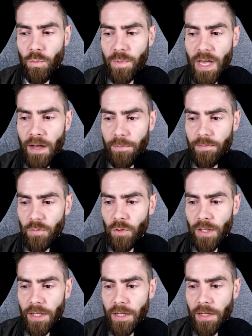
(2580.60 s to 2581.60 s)
yeah
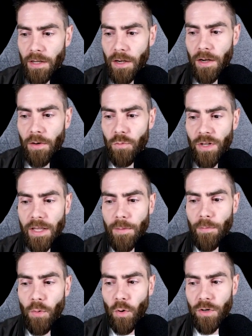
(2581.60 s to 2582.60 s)
really uh, really
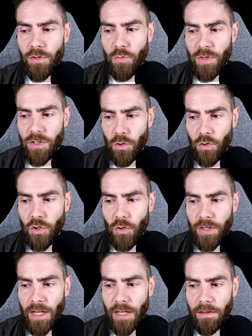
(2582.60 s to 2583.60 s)
important
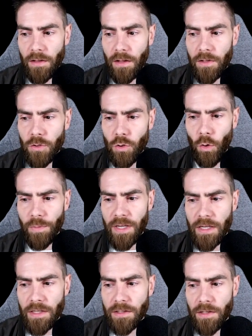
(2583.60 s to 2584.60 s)
researcher that uh, you told
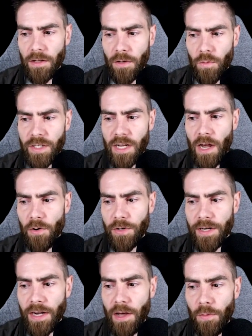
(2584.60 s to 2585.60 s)
me he's uh,
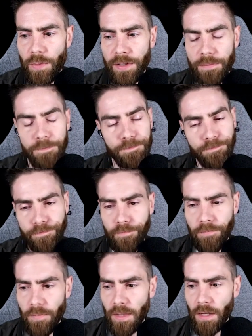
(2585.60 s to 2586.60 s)
retired now but
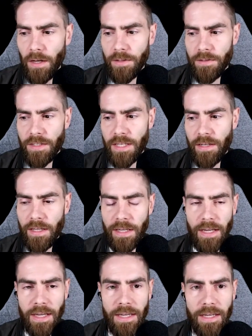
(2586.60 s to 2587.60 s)
uh,
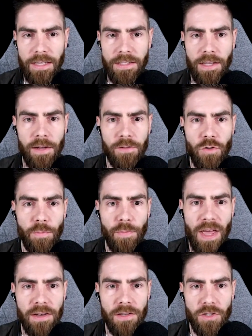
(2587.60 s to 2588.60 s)
he, he's done
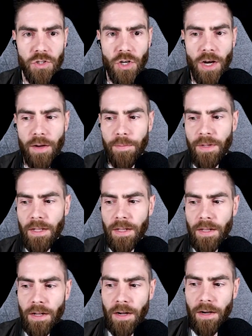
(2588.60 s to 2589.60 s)
tremendous job
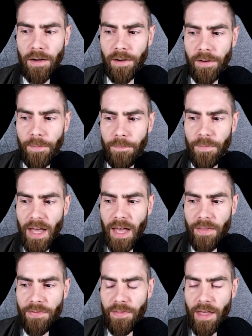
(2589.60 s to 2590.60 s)
um,
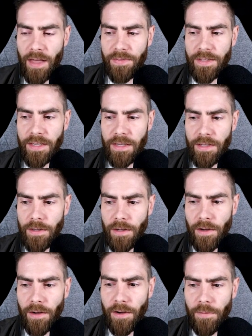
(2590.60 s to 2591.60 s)
at at the
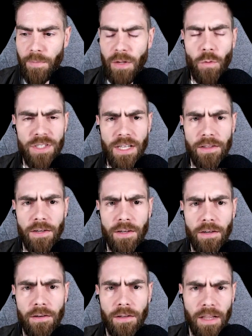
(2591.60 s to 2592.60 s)
um, he was at the
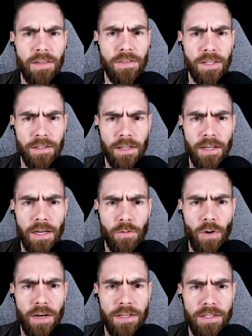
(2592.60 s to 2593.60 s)
Cleveland Clinic,
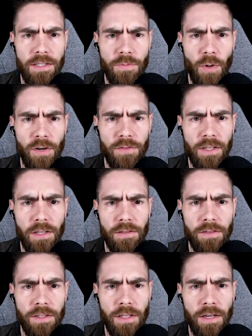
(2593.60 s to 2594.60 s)
right? This is part of the yeah.
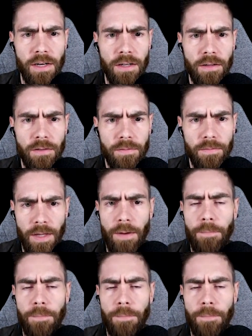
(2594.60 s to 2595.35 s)
Cleveland Clinic. Yeah, he yeah. was